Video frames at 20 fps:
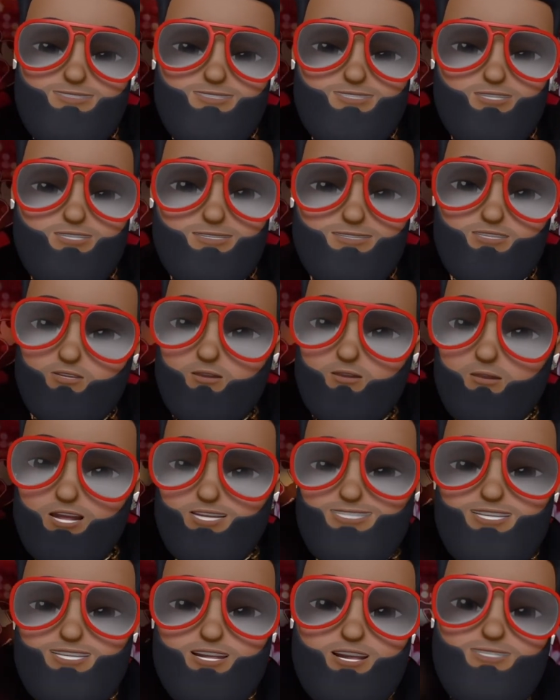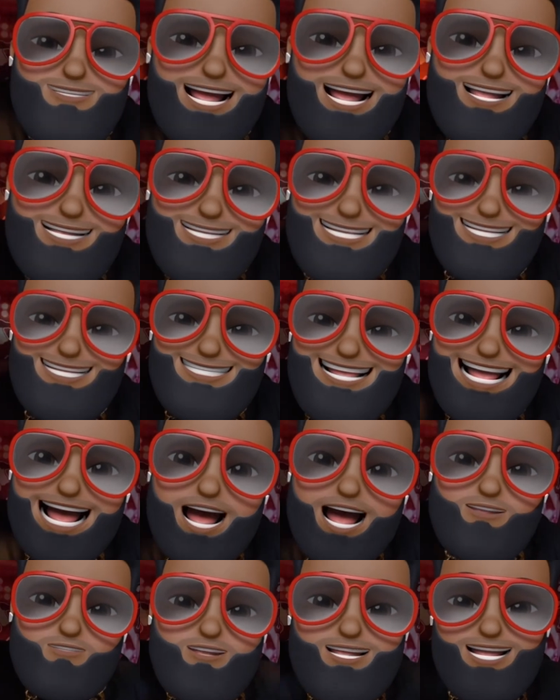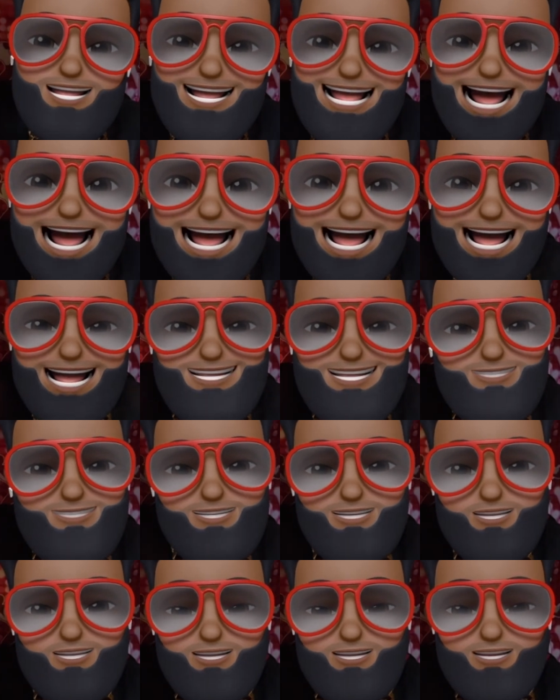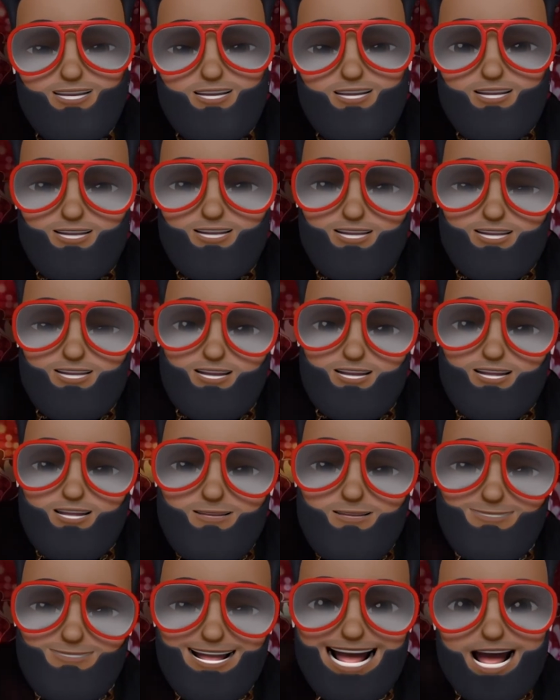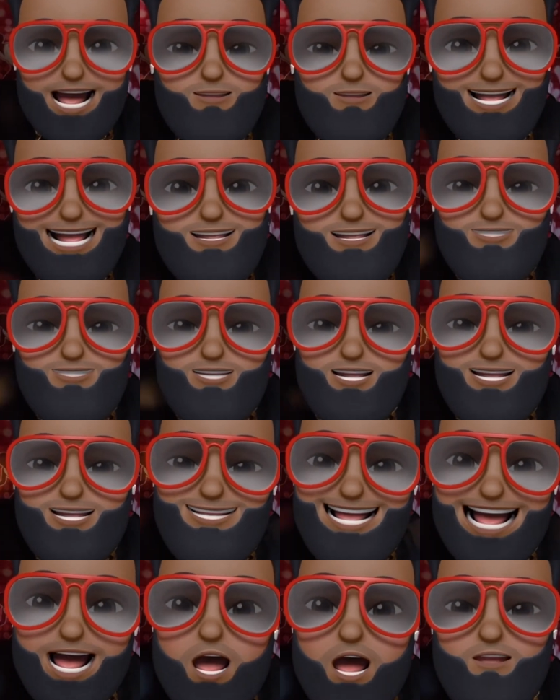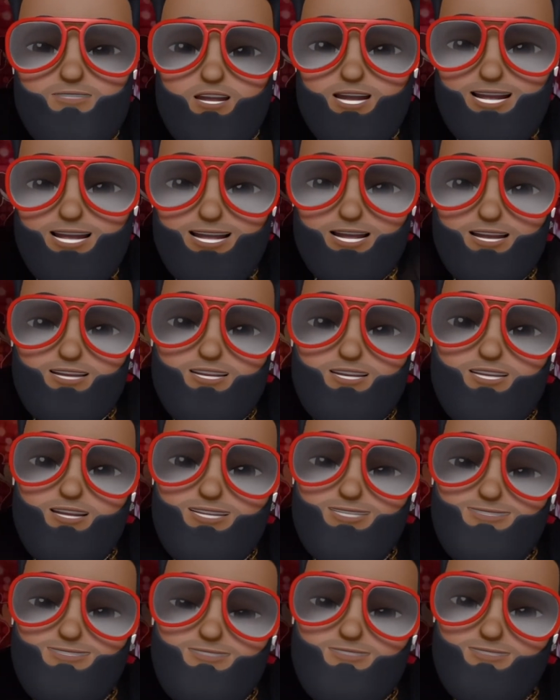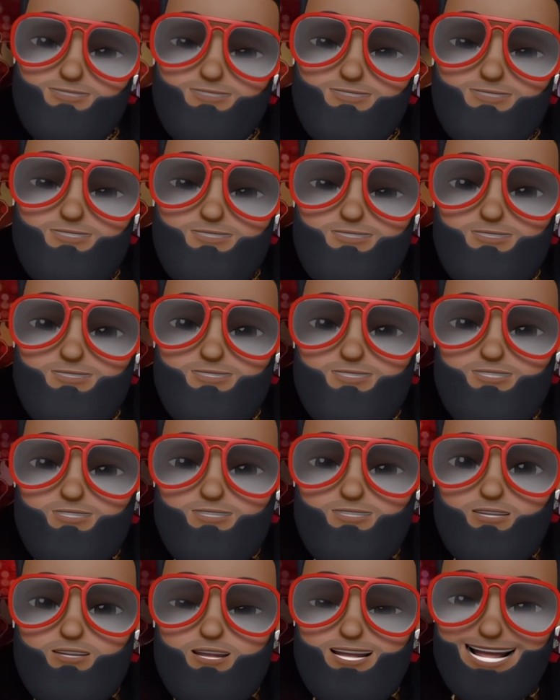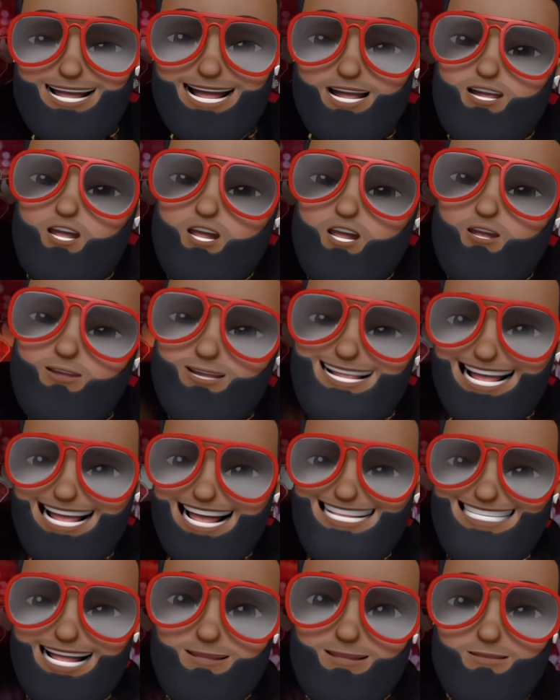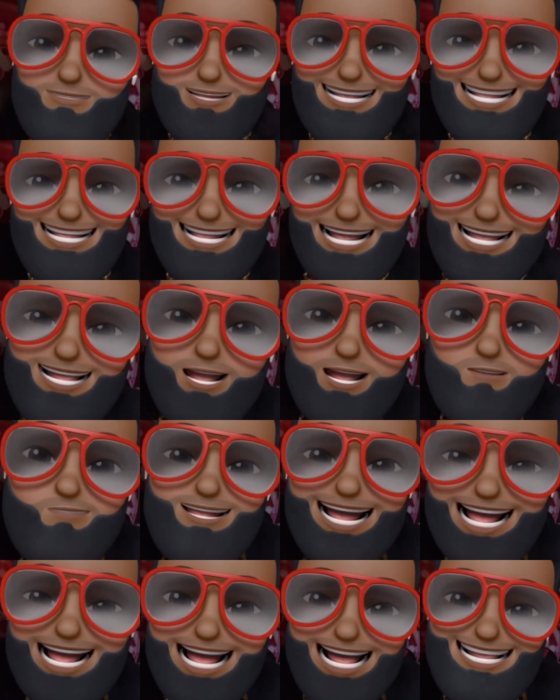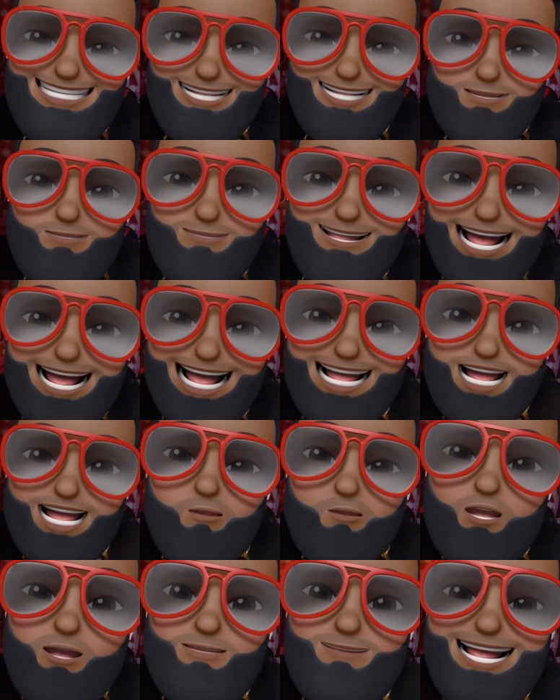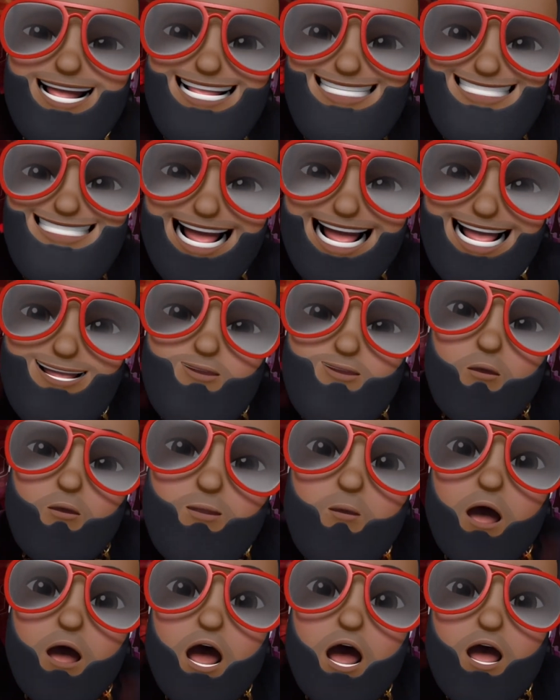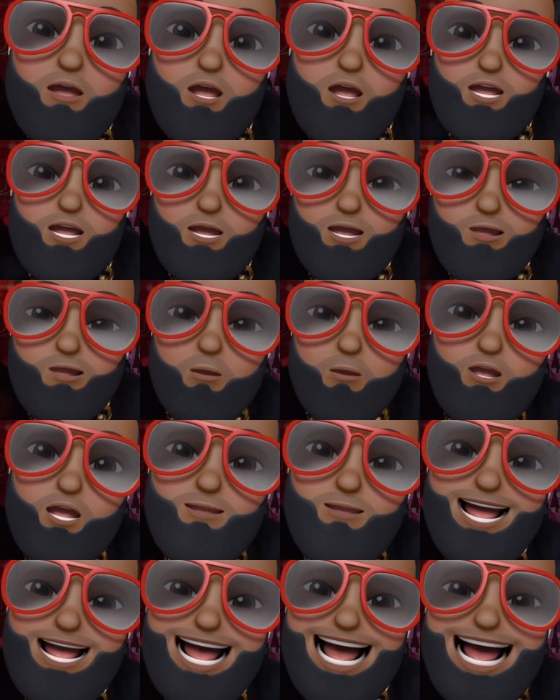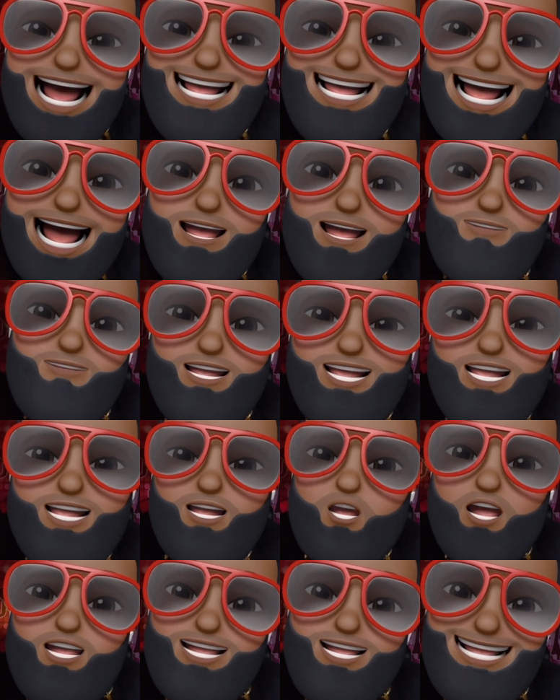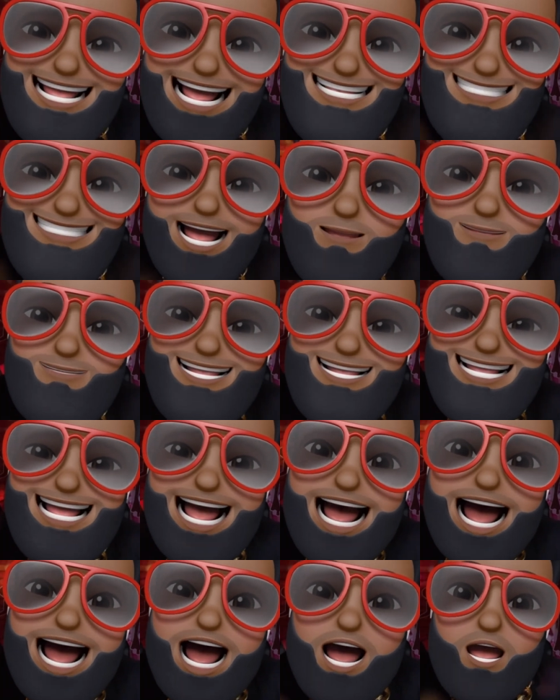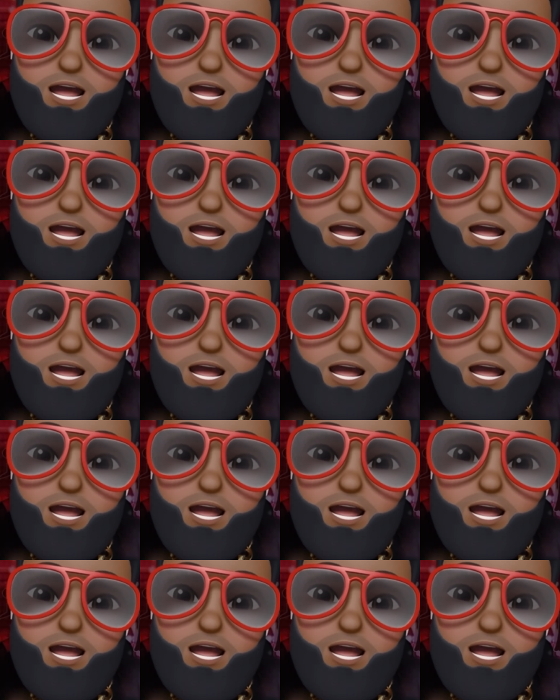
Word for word: But you want to turn around and kiss the African ass bow down to these Africans. And they call you pika behind your back. What about that, Umar? What about how the African call you pika?